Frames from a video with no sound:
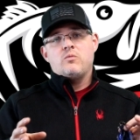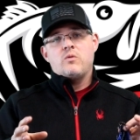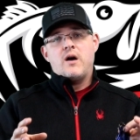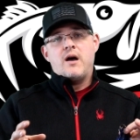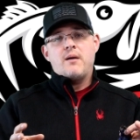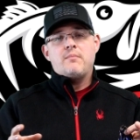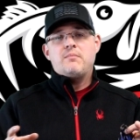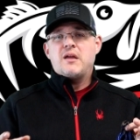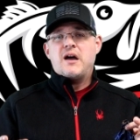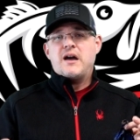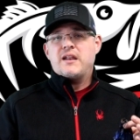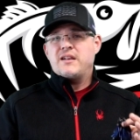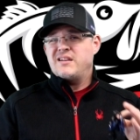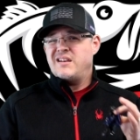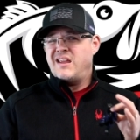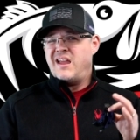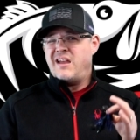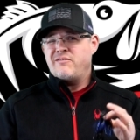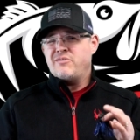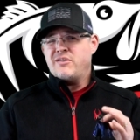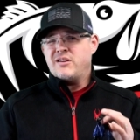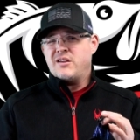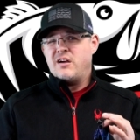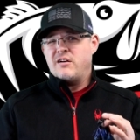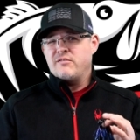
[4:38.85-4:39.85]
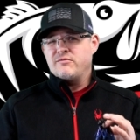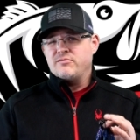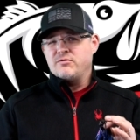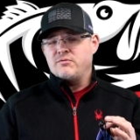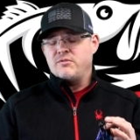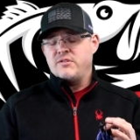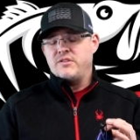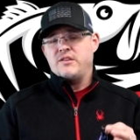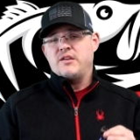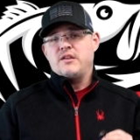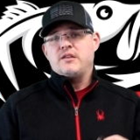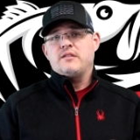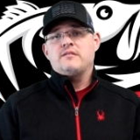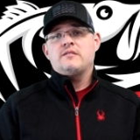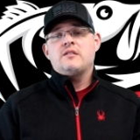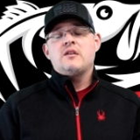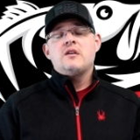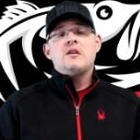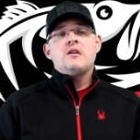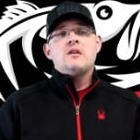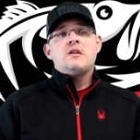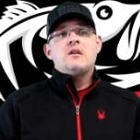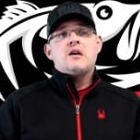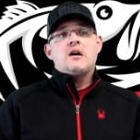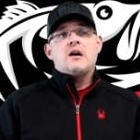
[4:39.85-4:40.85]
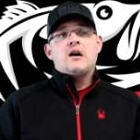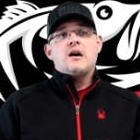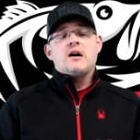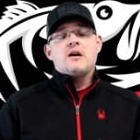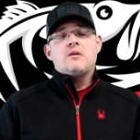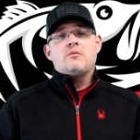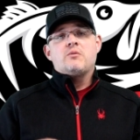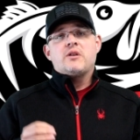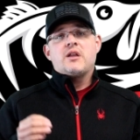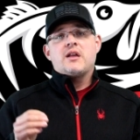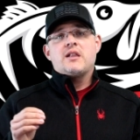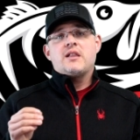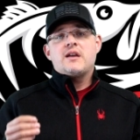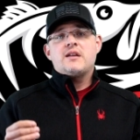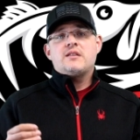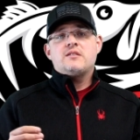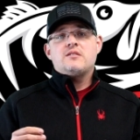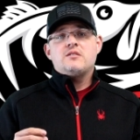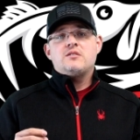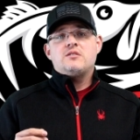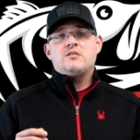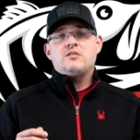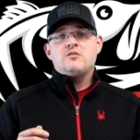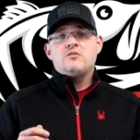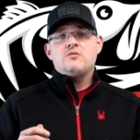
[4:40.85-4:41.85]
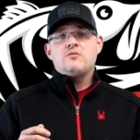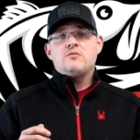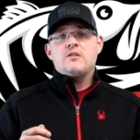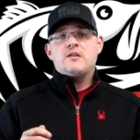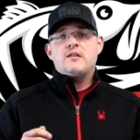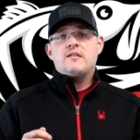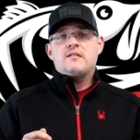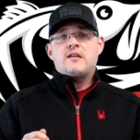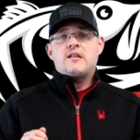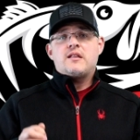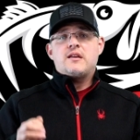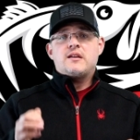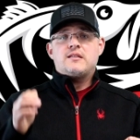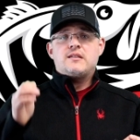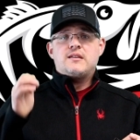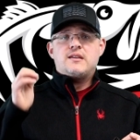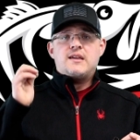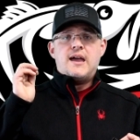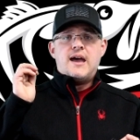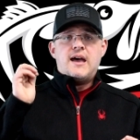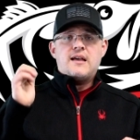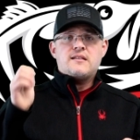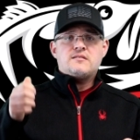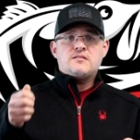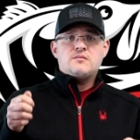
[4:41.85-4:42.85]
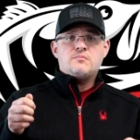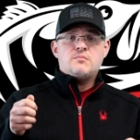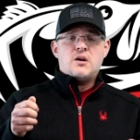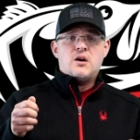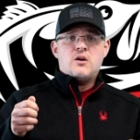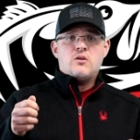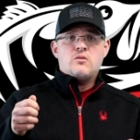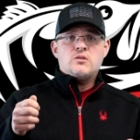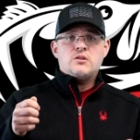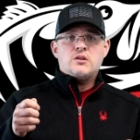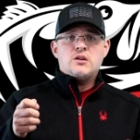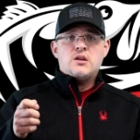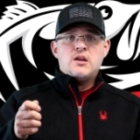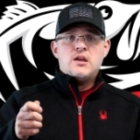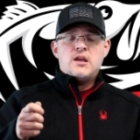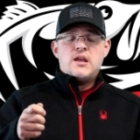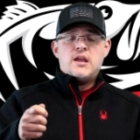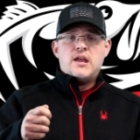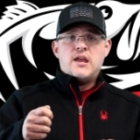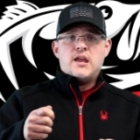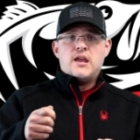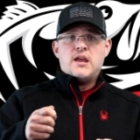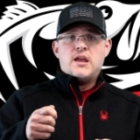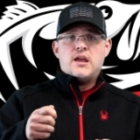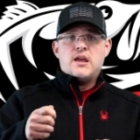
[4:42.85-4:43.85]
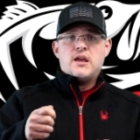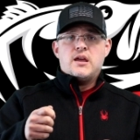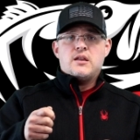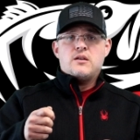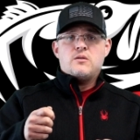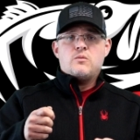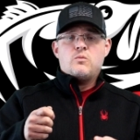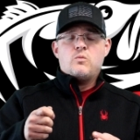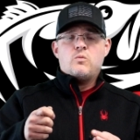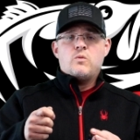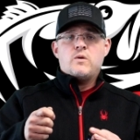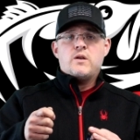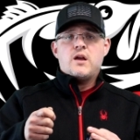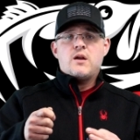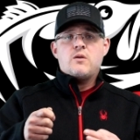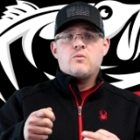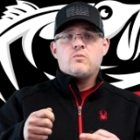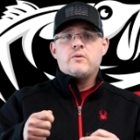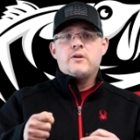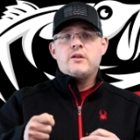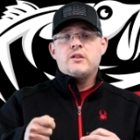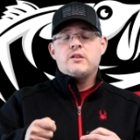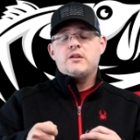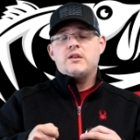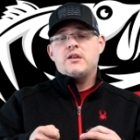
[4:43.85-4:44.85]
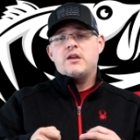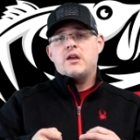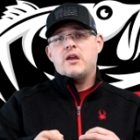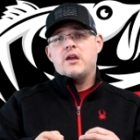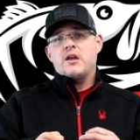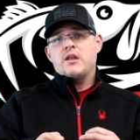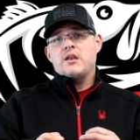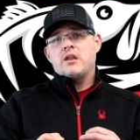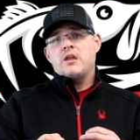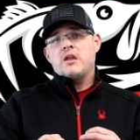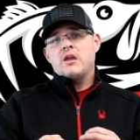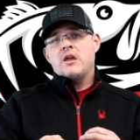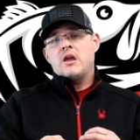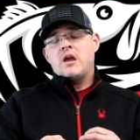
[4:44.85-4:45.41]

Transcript: I'm not in heavy cover with these. What I like to do is I like to cast them out, and when I reel it in,